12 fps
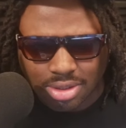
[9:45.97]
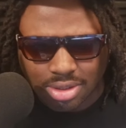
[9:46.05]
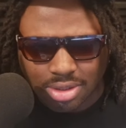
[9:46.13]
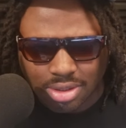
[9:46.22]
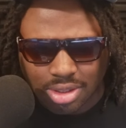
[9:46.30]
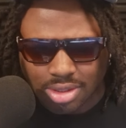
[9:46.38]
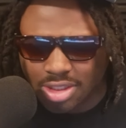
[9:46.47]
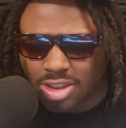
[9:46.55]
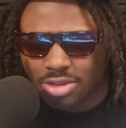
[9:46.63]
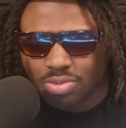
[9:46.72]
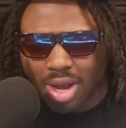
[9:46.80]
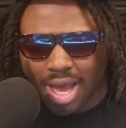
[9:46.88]
And this is
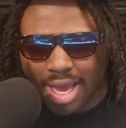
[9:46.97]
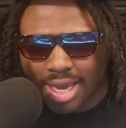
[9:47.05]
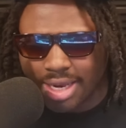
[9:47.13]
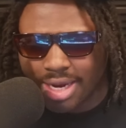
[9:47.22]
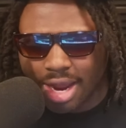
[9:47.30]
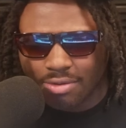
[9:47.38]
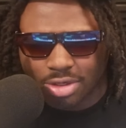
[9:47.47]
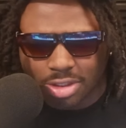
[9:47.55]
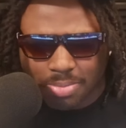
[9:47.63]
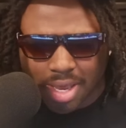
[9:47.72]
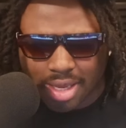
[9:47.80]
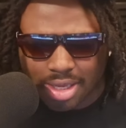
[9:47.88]
why I cannot
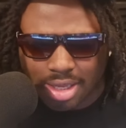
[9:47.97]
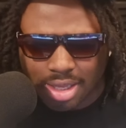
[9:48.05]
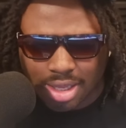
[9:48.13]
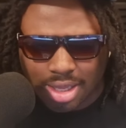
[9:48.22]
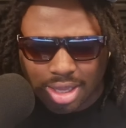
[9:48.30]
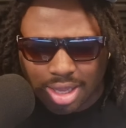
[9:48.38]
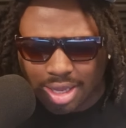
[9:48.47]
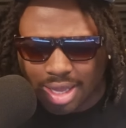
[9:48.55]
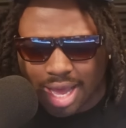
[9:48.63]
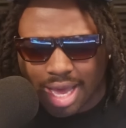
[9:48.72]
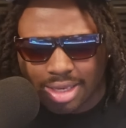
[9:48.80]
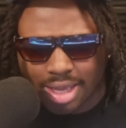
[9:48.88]
respect a
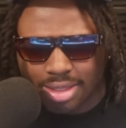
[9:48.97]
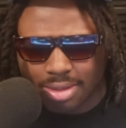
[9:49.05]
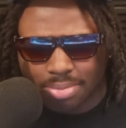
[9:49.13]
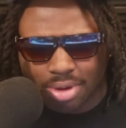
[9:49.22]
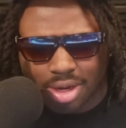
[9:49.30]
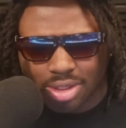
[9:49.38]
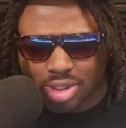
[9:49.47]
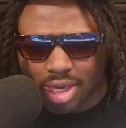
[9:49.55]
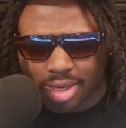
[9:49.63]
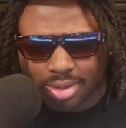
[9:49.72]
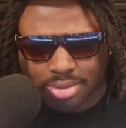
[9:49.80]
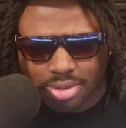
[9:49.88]
guy like LeBron
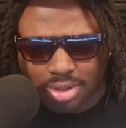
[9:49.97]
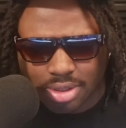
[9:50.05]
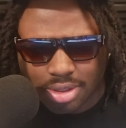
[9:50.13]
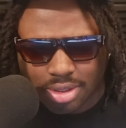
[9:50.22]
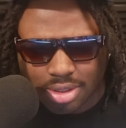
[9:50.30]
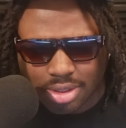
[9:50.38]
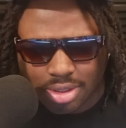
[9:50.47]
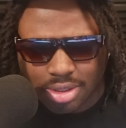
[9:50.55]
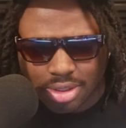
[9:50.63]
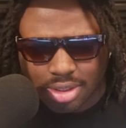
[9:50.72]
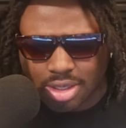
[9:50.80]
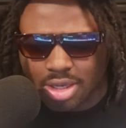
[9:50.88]
James.
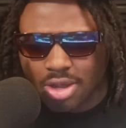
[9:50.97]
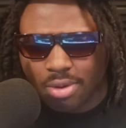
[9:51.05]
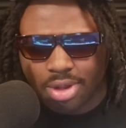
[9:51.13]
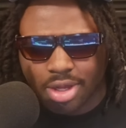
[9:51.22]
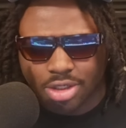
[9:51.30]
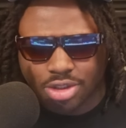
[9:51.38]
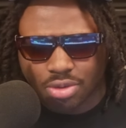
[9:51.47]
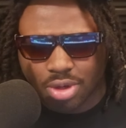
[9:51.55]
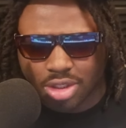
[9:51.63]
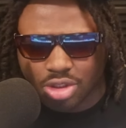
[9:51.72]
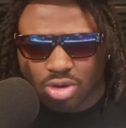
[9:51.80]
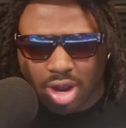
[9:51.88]
Ego issue.
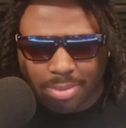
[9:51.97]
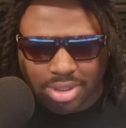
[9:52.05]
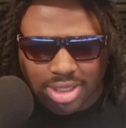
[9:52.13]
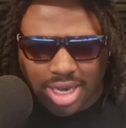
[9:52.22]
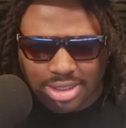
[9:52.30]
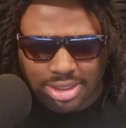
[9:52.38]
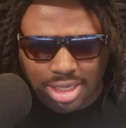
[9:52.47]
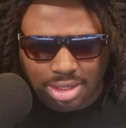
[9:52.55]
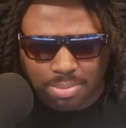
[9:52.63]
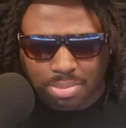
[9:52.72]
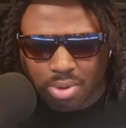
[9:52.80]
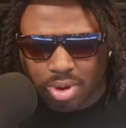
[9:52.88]
He's traumatized that little
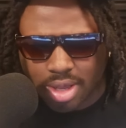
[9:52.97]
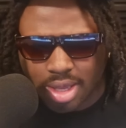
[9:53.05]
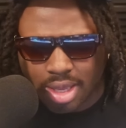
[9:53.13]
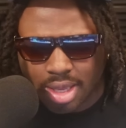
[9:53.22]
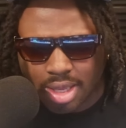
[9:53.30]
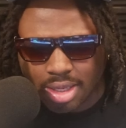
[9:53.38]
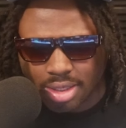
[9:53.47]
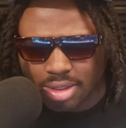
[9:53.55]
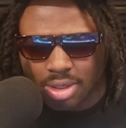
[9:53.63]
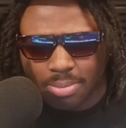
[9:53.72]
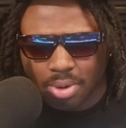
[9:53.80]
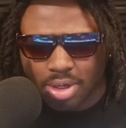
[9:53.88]
boy. The little
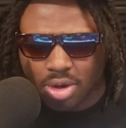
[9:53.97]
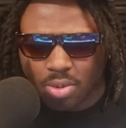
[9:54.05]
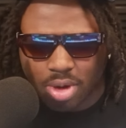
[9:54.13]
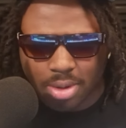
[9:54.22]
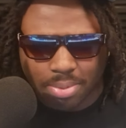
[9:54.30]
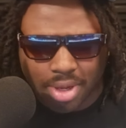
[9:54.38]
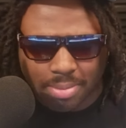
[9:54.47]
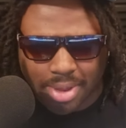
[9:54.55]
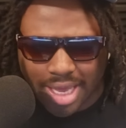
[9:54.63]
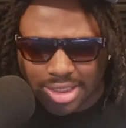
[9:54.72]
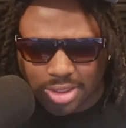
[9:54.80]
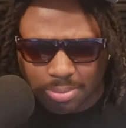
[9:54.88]
boy don't want to play
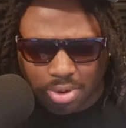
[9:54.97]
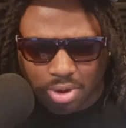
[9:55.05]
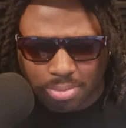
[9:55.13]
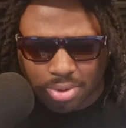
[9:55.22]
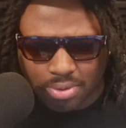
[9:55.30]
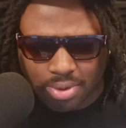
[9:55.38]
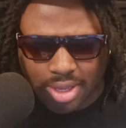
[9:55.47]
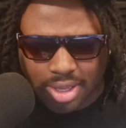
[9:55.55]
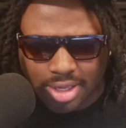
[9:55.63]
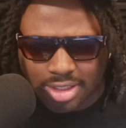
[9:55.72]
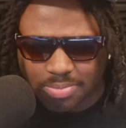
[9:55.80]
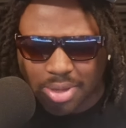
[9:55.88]
basketball, bro.
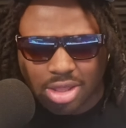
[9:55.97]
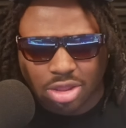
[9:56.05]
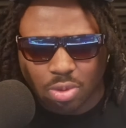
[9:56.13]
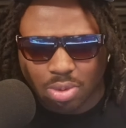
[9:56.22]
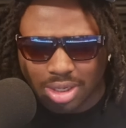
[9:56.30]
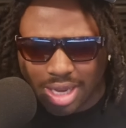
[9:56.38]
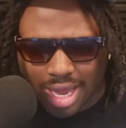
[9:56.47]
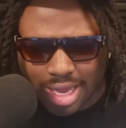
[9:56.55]
He's been through a lot.